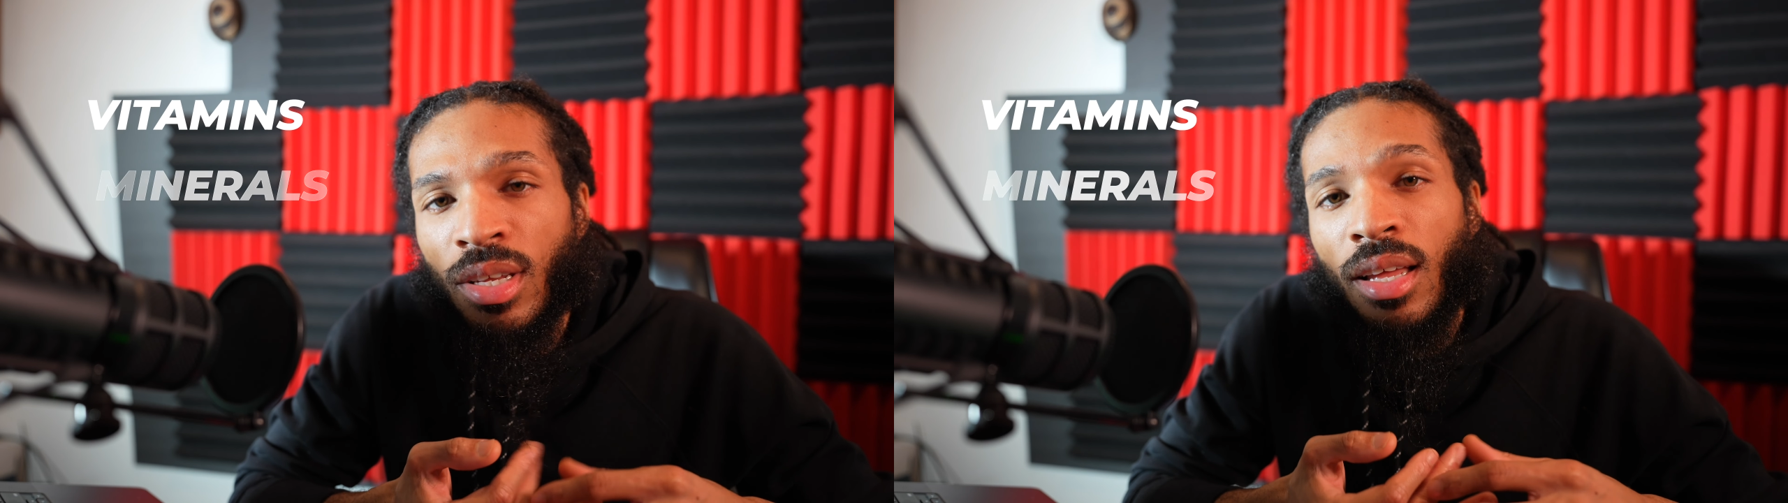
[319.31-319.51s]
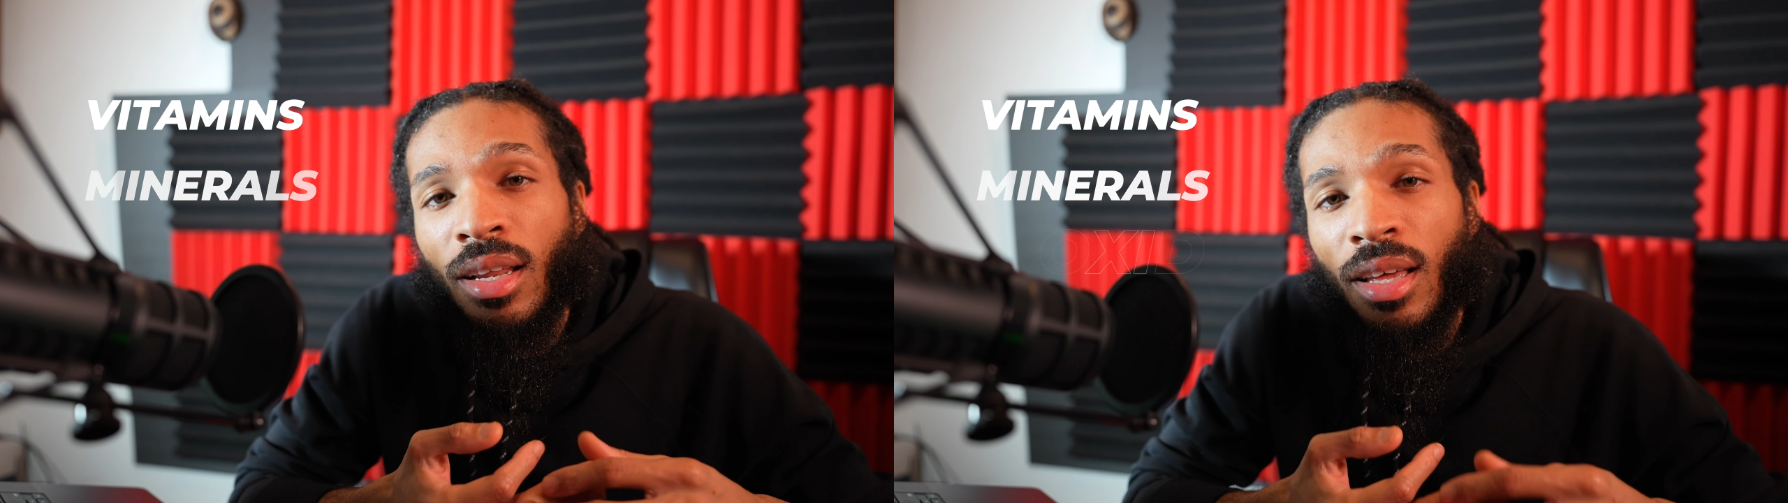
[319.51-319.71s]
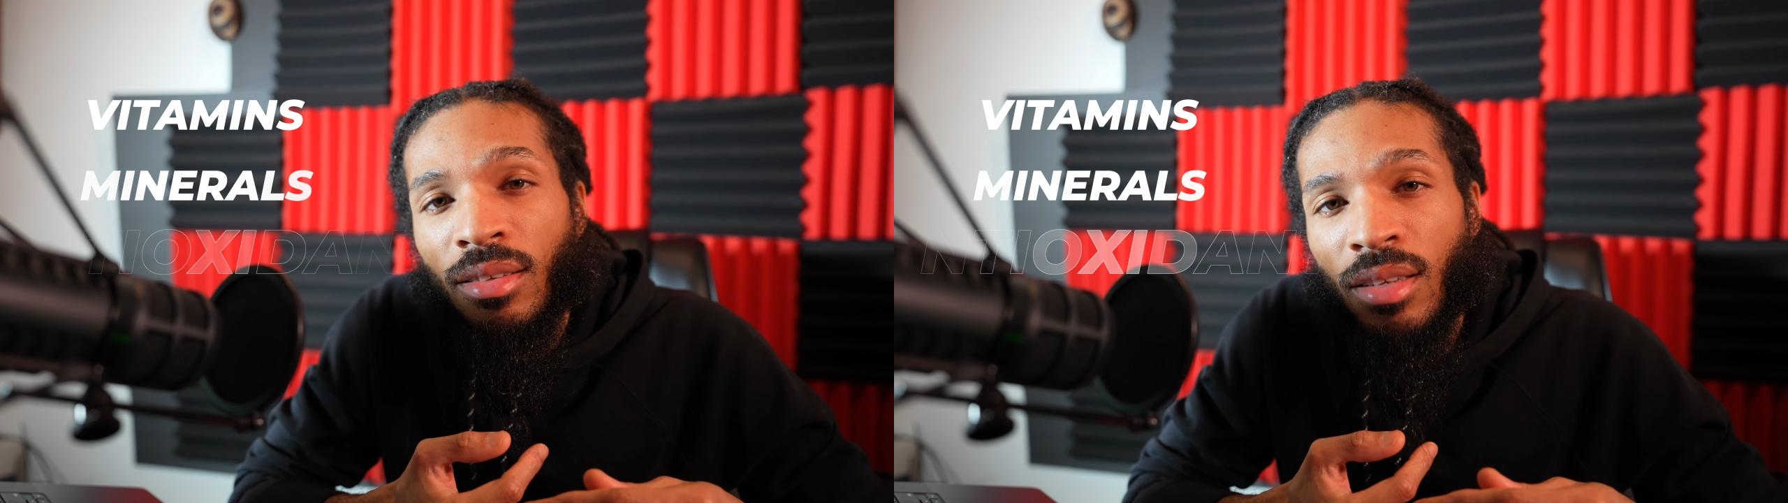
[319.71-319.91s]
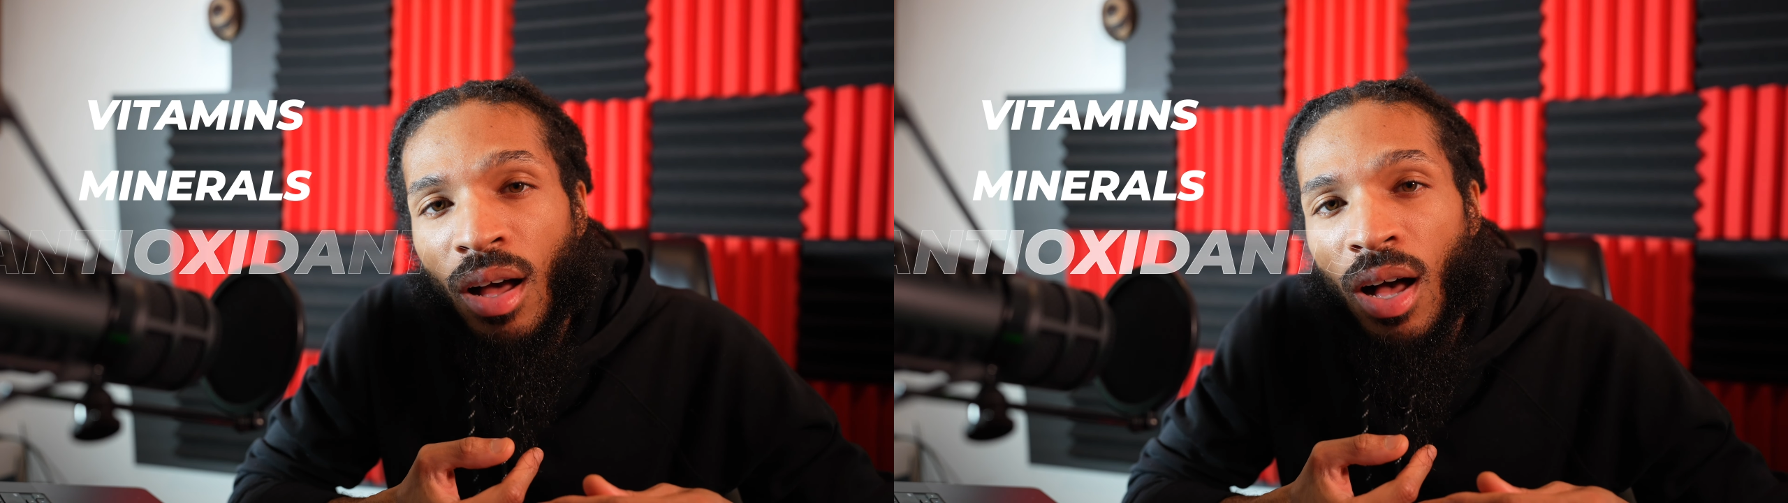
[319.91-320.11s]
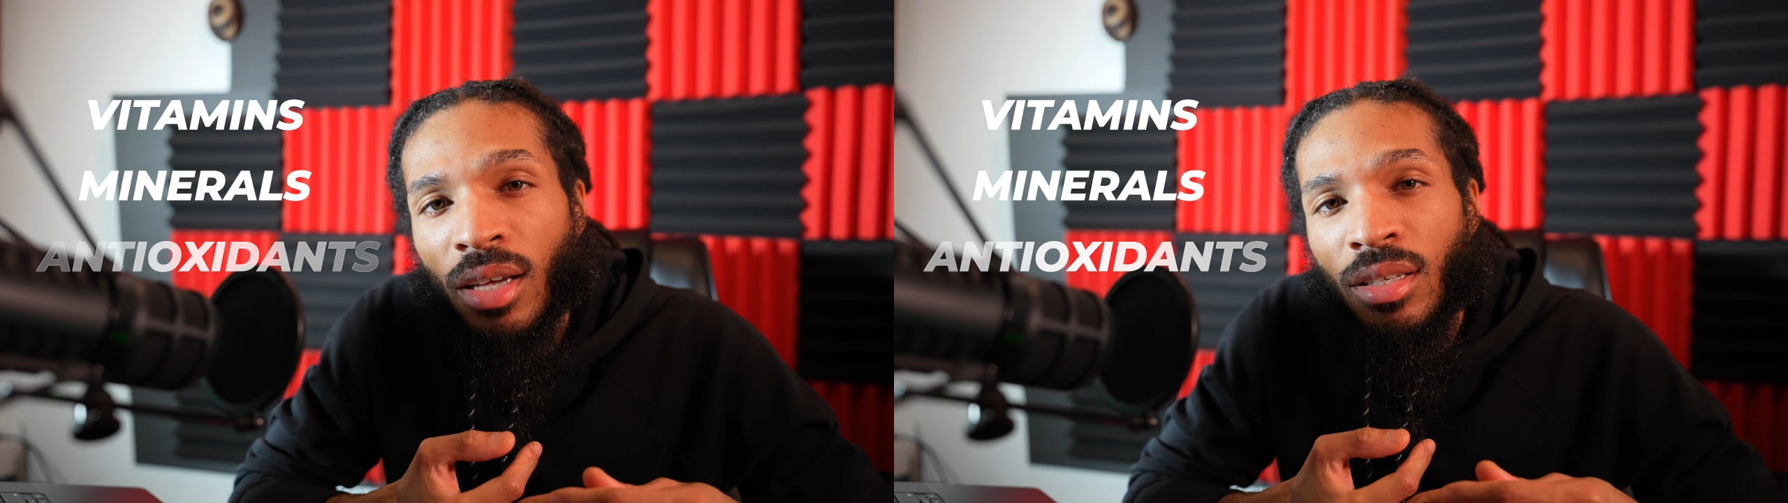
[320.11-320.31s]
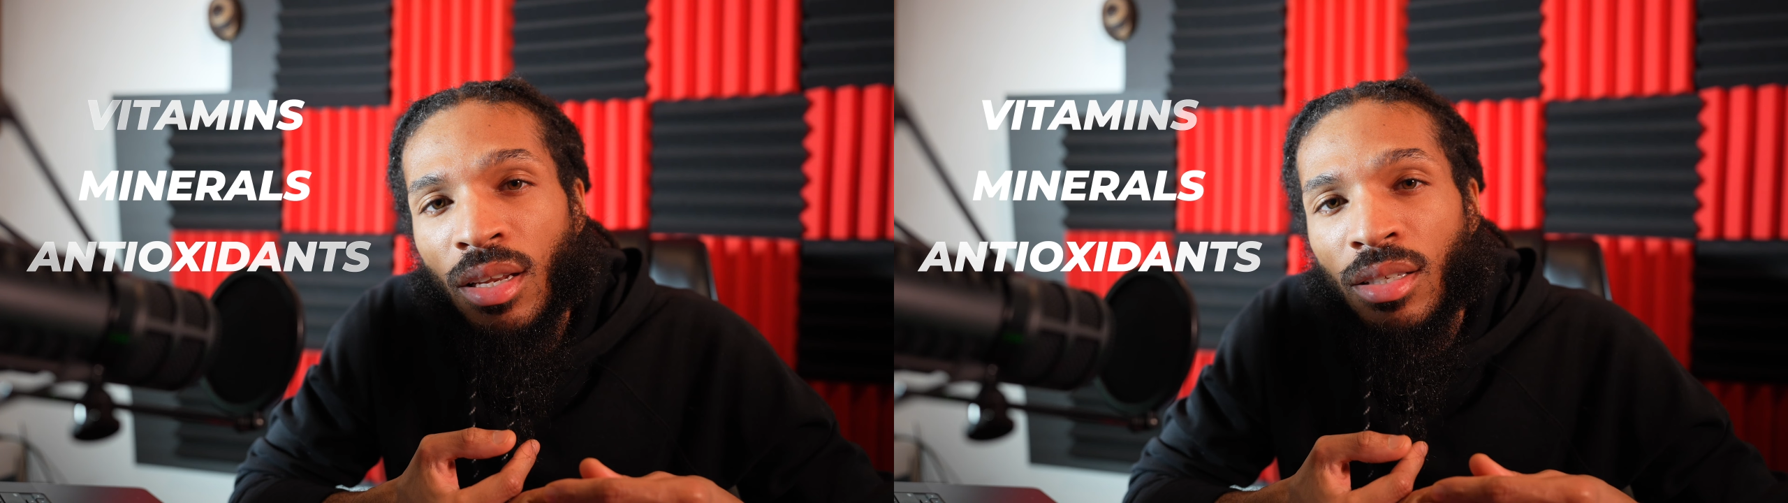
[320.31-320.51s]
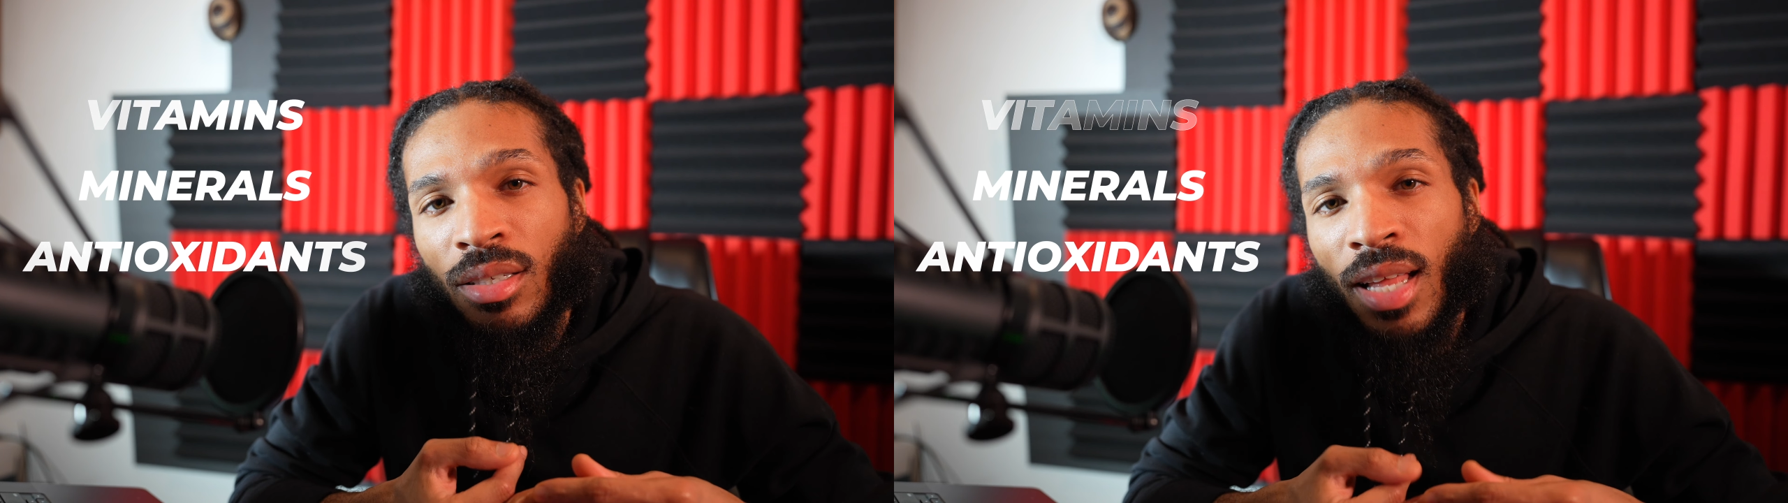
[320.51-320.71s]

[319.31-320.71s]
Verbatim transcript: and antioxidants